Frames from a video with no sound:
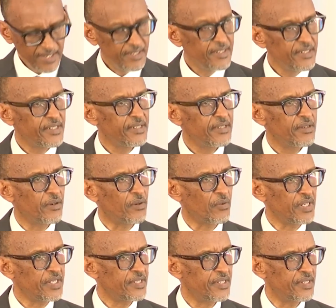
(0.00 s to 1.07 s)
is this
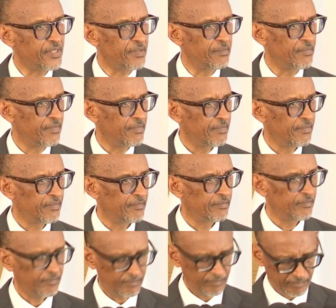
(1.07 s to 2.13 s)
situation that allows
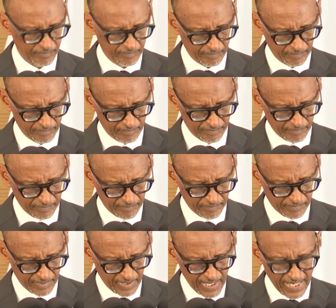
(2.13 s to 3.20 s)
some governments
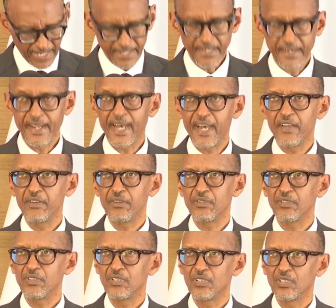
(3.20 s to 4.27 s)
and even
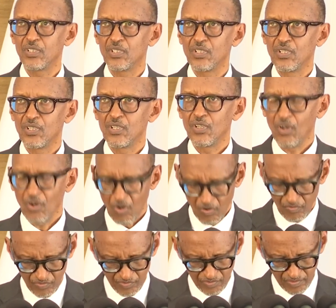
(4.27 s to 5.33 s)
non-governmental
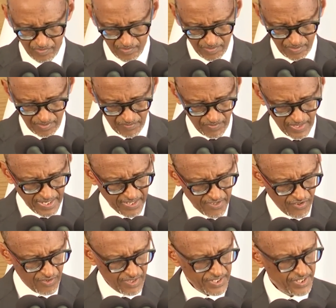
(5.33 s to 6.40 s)
organizations who are not
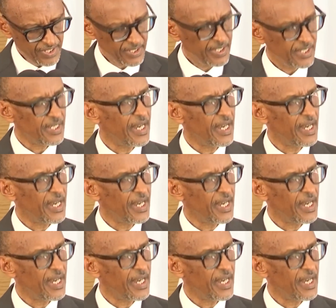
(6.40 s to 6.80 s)
accountable to